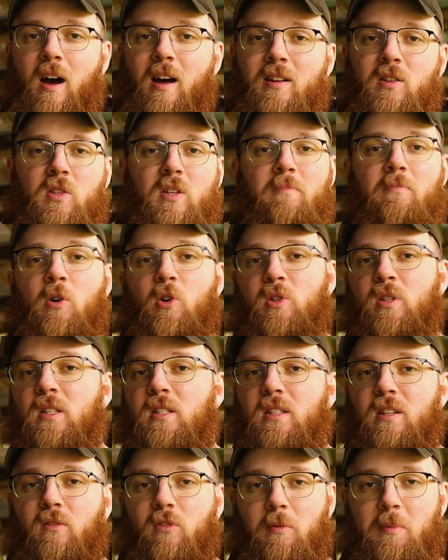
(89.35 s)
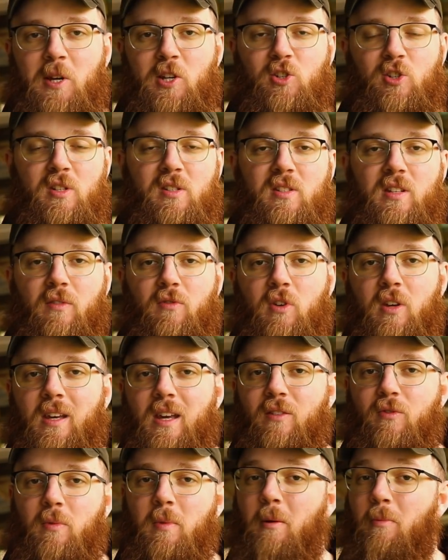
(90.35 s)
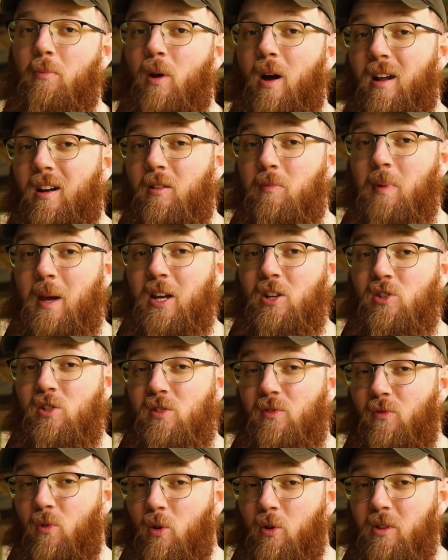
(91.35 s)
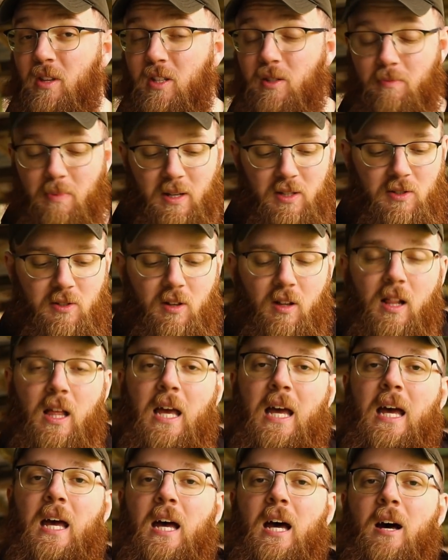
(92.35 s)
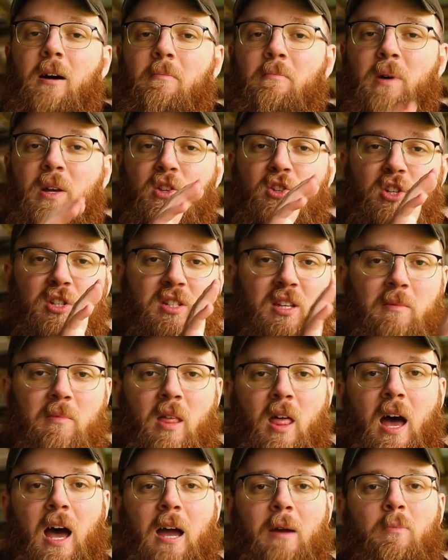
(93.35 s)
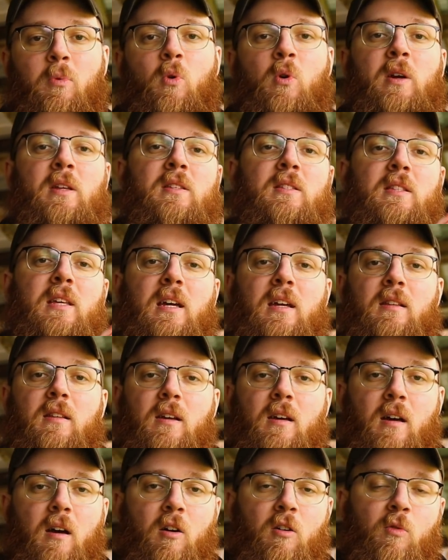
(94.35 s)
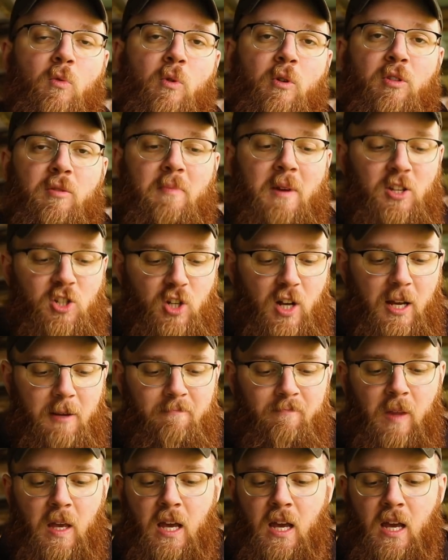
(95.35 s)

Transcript: Honestly, most of this information is stuff you can get from the product pages for this pistol, but just some of the high points that are worth mentioning.